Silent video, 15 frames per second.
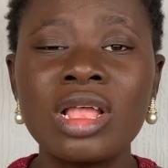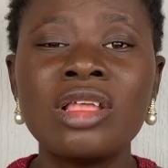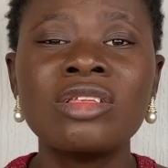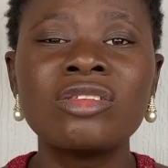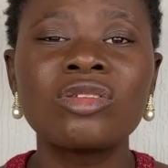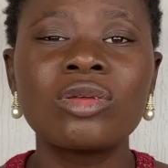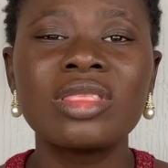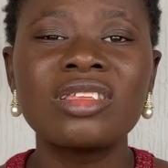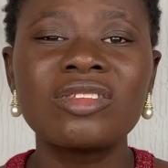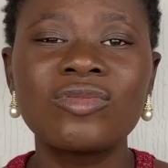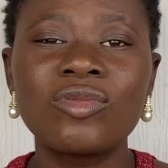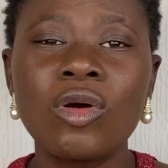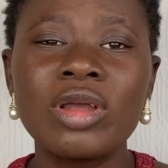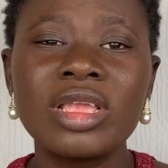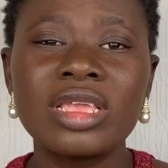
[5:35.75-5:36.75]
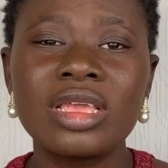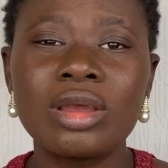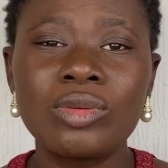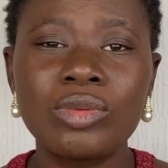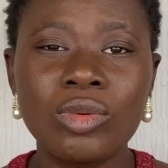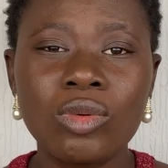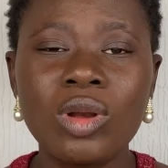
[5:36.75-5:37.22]
So this 4-year
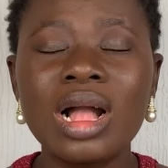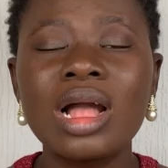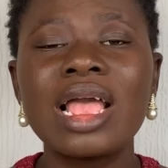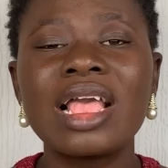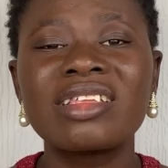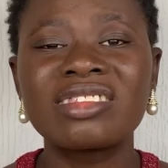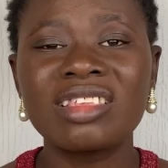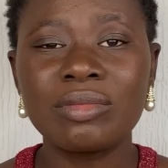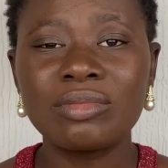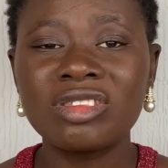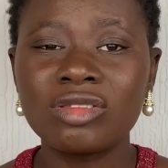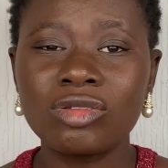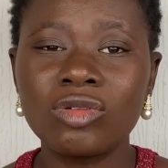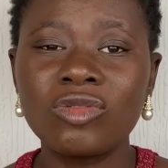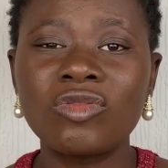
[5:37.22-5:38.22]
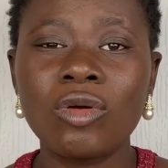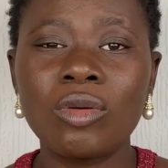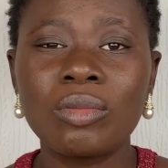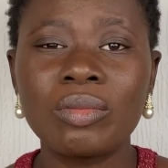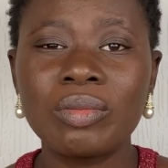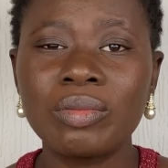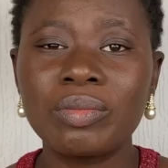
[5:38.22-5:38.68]
rule exempts you
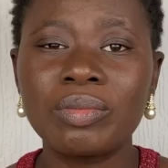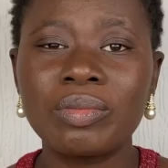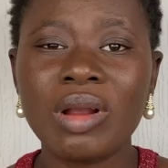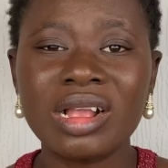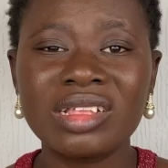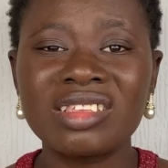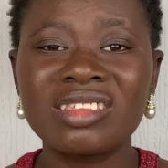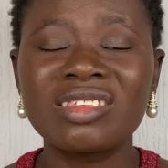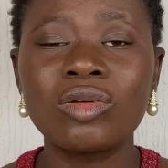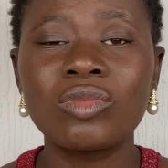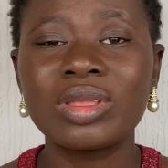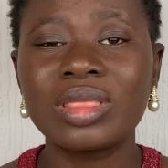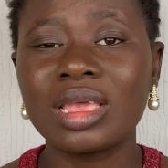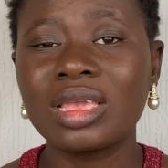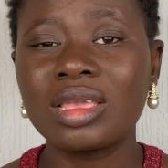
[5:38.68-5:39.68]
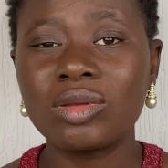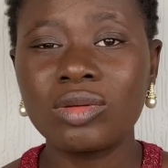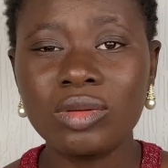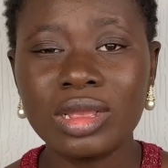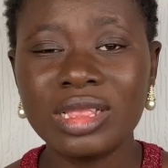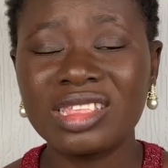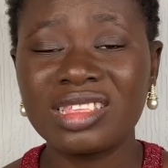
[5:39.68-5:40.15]
from practicing with a
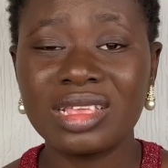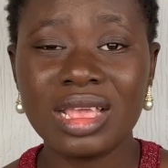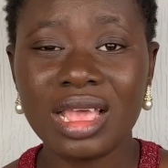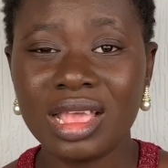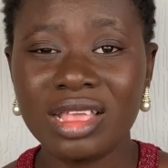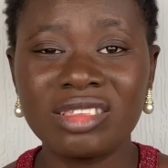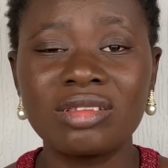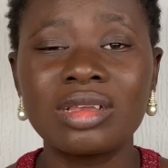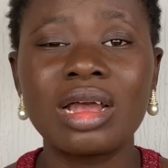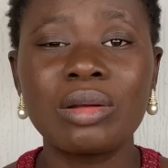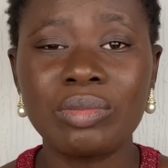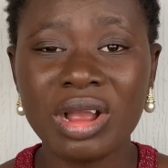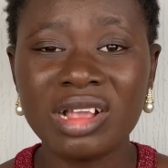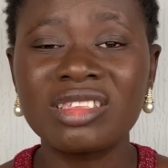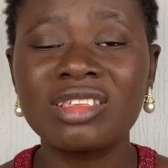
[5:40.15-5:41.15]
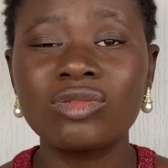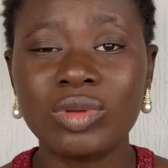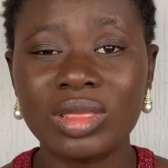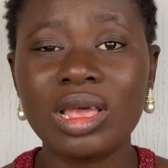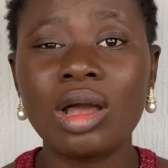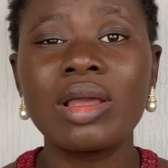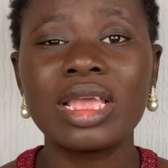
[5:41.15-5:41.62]
QTS. You can practice
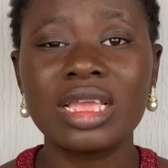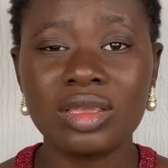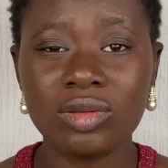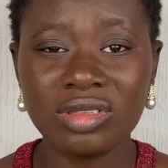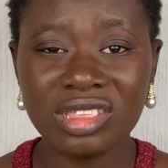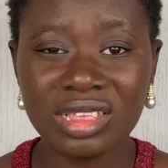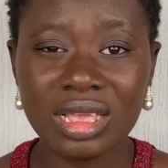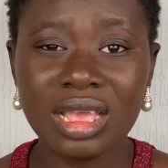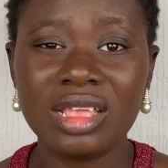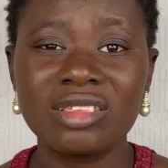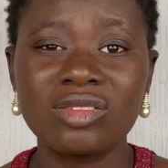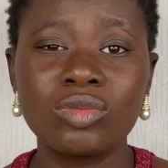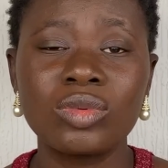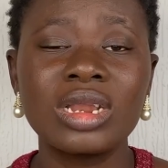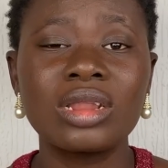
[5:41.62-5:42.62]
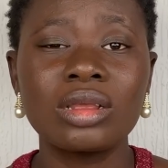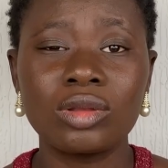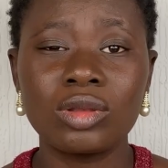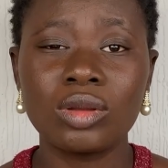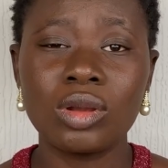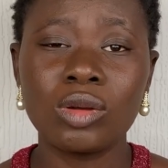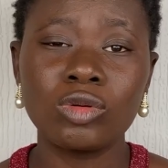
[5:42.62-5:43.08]
without a QTS
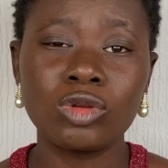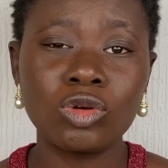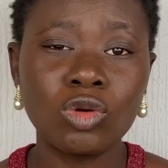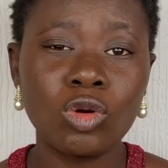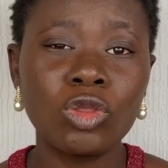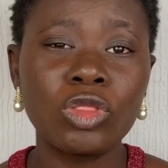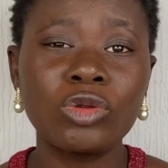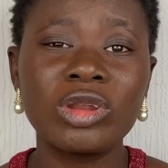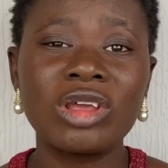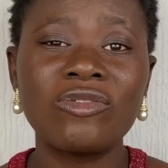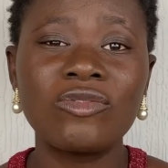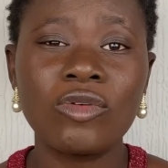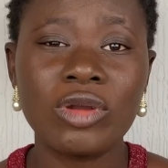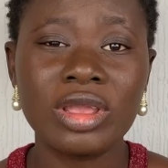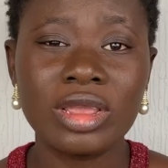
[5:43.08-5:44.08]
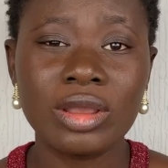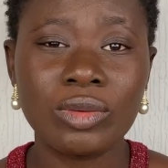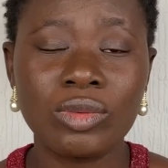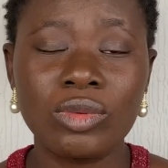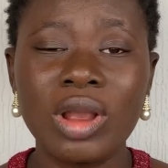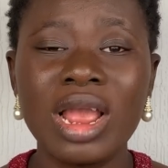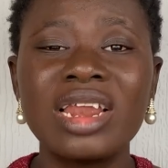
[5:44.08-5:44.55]
when we go through the 4-year
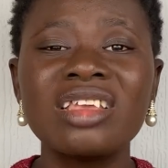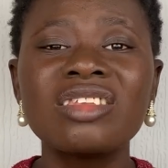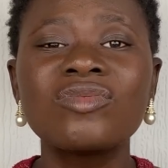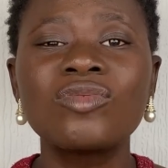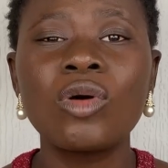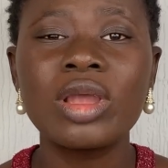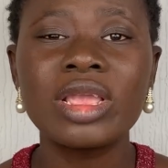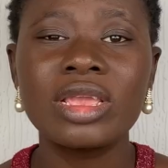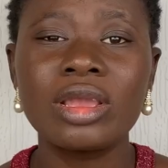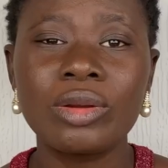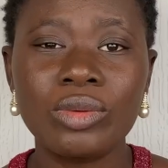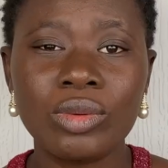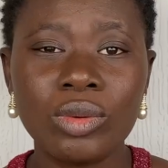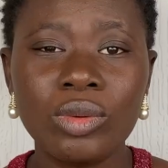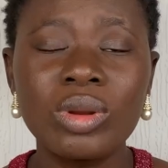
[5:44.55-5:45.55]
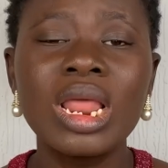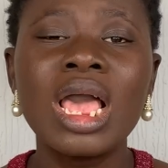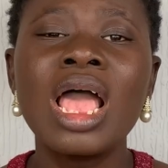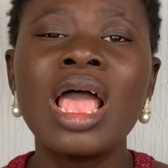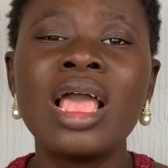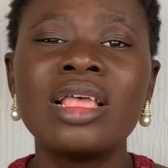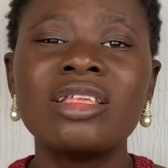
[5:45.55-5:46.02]
rule. And this 4-year rule
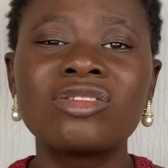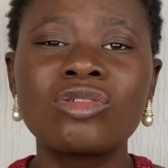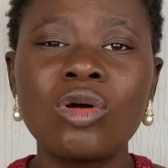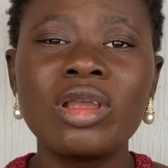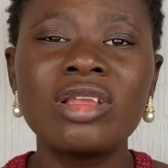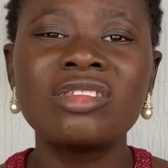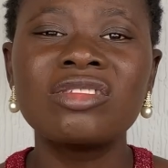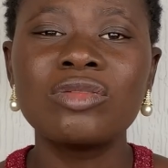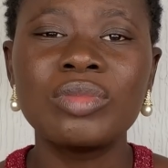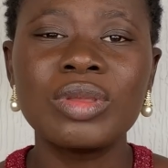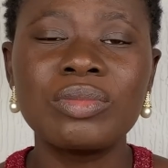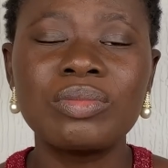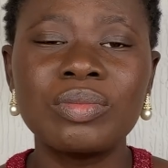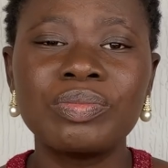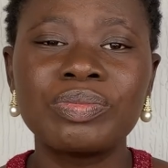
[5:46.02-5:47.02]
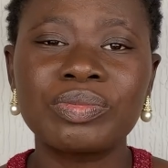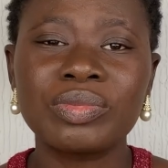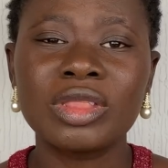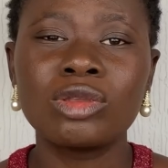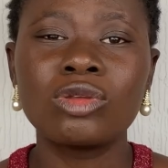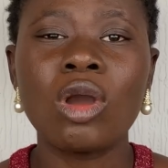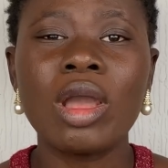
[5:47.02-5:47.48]
is going to be
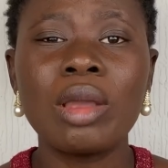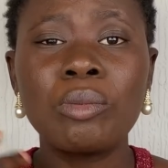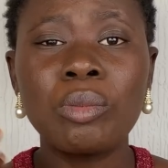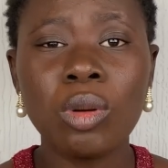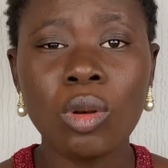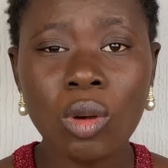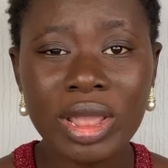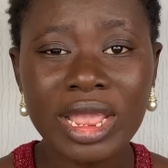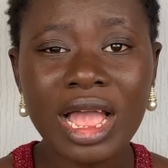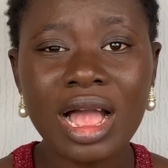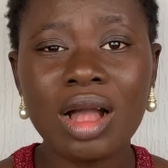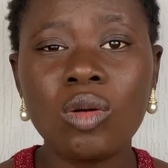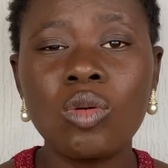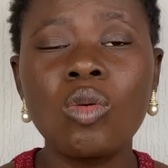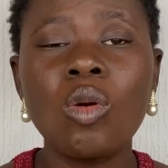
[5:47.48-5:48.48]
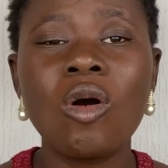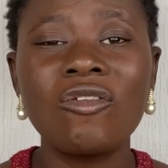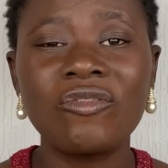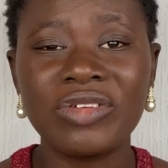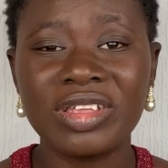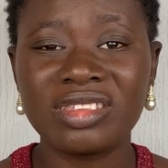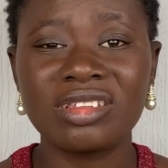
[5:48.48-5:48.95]
your employer who
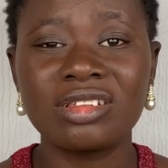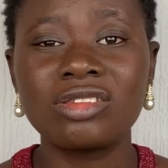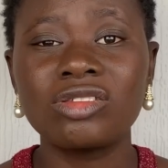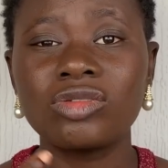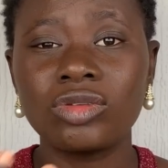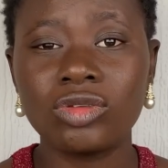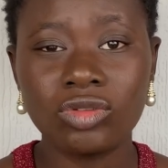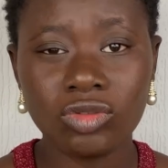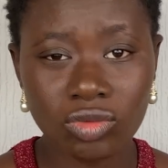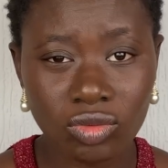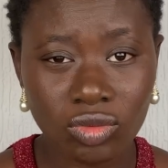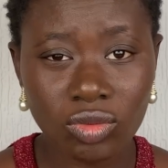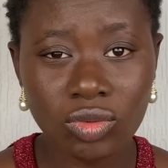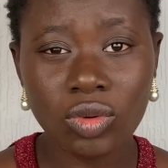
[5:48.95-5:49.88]
offers it to you.